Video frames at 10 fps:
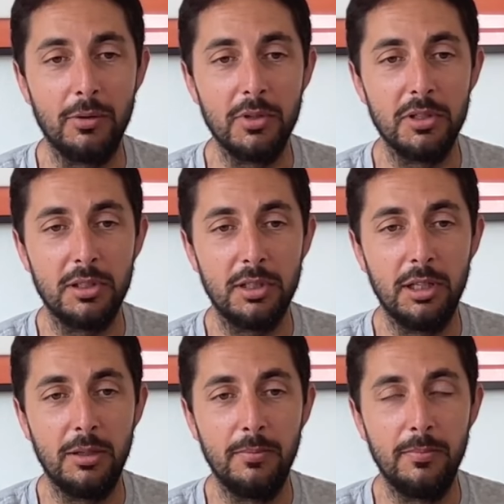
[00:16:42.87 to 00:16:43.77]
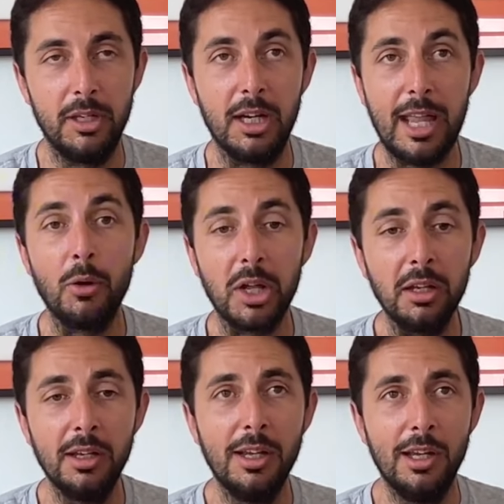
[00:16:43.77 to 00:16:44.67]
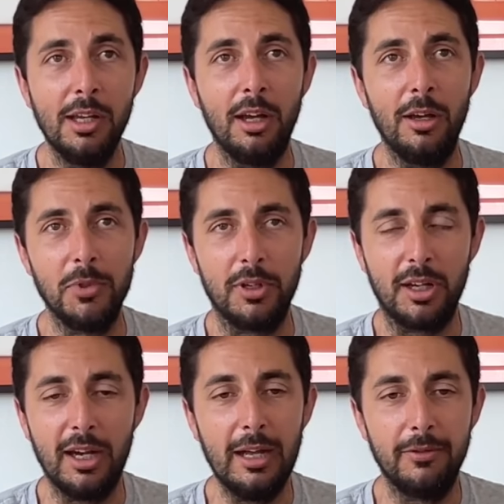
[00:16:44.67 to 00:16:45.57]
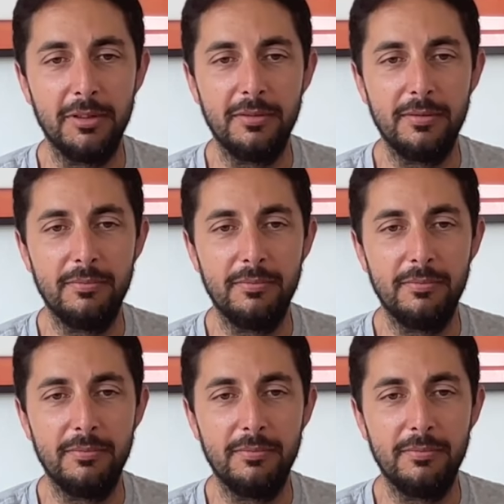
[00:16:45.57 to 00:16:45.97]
I was um, in accounting. Um, so I kind of have a,